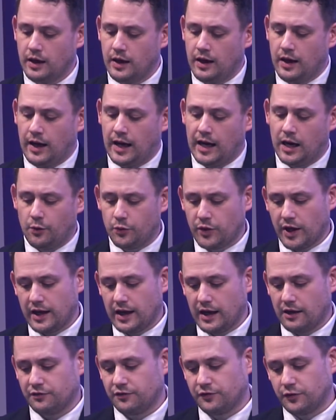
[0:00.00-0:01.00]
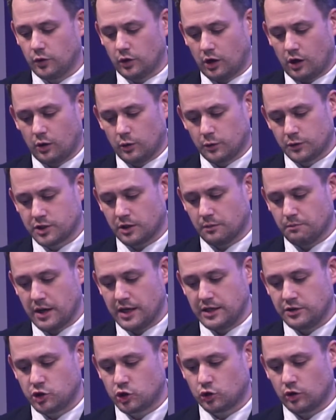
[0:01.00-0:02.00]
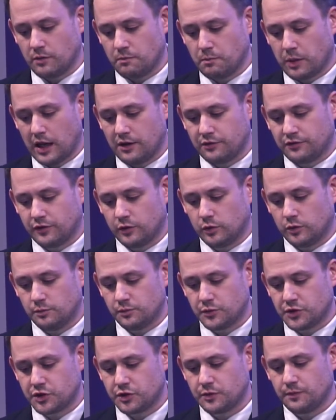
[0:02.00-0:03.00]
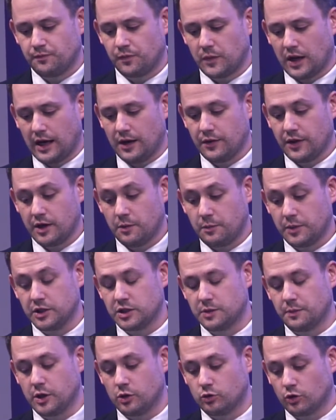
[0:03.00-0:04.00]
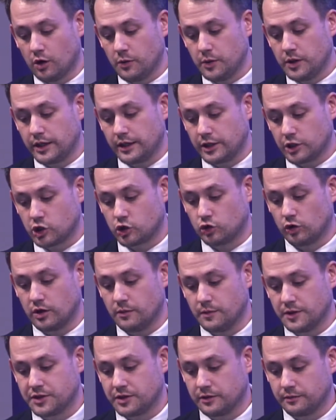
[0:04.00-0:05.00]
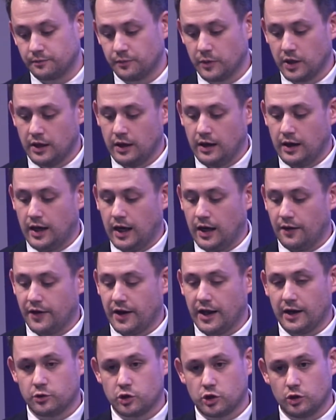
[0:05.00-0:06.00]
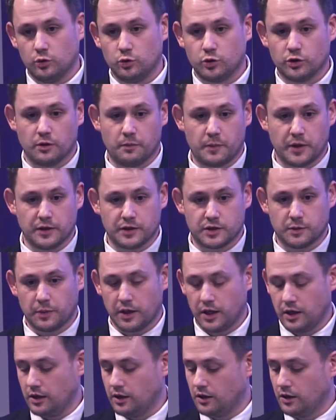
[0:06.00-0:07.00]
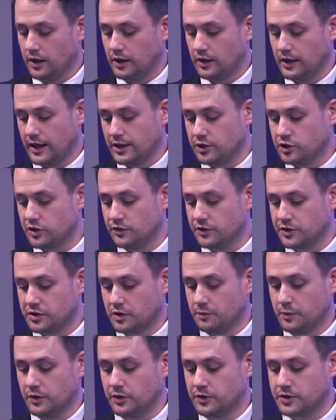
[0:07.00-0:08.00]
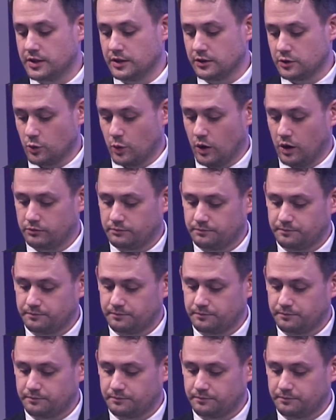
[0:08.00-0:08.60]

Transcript: how they have footholds on mainstream platforms, how they appear to be growing in extremism, and then how children appear to be engaged in this community as well.